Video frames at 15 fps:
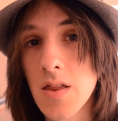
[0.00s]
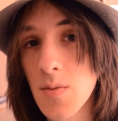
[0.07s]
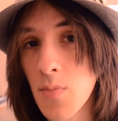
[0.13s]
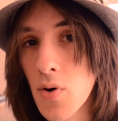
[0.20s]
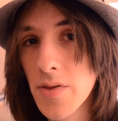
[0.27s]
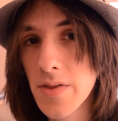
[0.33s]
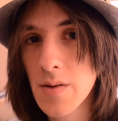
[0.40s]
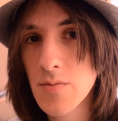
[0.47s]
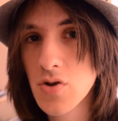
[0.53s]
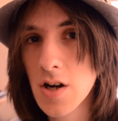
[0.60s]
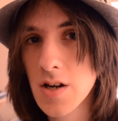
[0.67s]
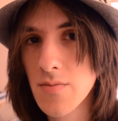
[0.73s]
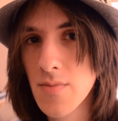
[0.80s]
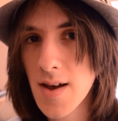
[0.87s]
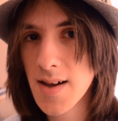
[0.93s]
The point that I'm trying
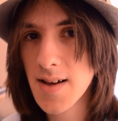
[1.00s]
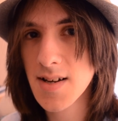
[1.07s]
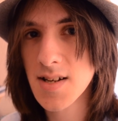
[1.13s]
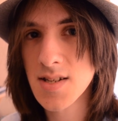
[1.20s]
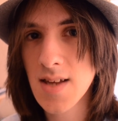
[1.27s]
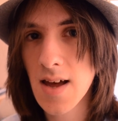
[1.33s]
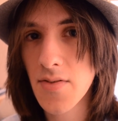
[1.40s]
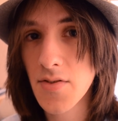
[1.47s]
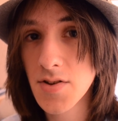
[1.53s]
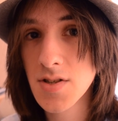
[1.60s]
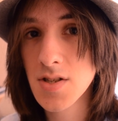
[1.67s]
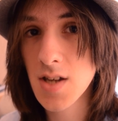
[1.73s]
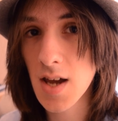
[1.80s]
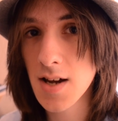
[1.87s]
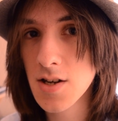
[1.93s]
to make is that this
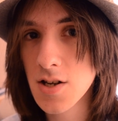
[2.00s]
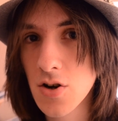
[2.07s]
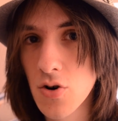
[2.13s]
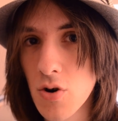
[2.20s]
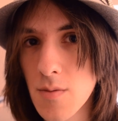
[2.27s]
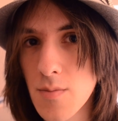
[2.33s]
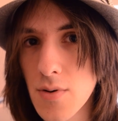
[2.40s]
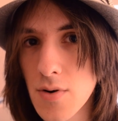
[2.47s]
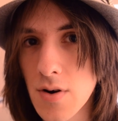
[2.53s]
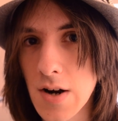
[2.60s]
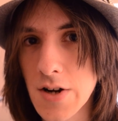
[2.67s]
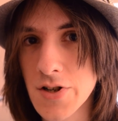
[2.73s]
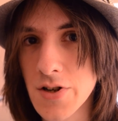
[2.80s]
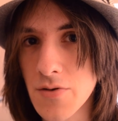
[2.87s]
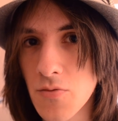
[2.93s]
second chord
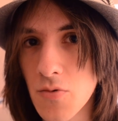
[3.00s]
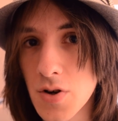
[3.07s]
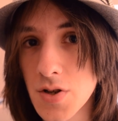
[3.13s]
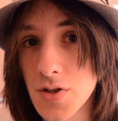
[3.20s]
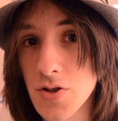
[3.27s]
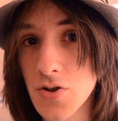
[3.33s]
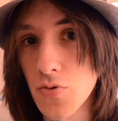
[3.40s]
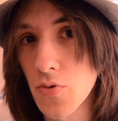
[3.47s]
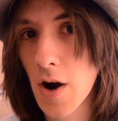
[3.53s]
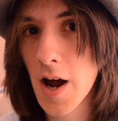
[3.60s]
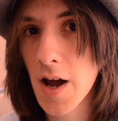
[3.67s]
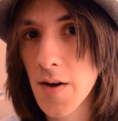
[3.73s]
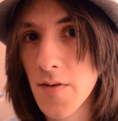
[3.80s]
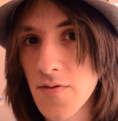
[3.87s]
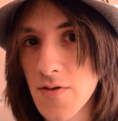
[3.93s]
progression was
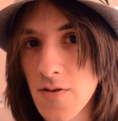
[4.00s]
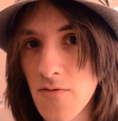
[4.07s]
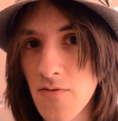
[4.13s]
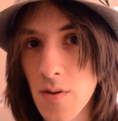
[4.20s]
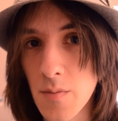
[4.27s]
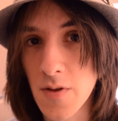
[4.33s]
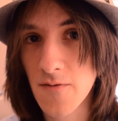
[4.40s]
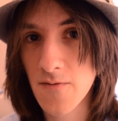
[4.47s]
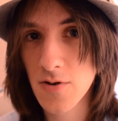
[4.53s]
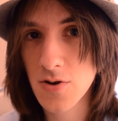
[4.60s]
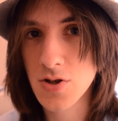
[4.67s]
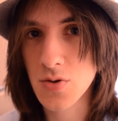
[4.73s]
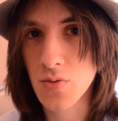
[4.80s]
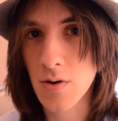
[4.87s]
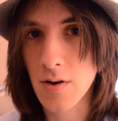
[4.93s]
derived from the
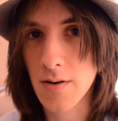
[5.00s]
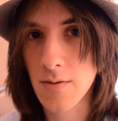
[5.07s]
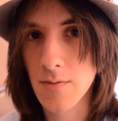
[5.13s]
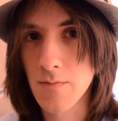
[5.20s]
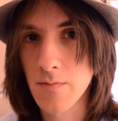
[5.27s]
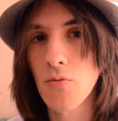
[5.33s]
first one.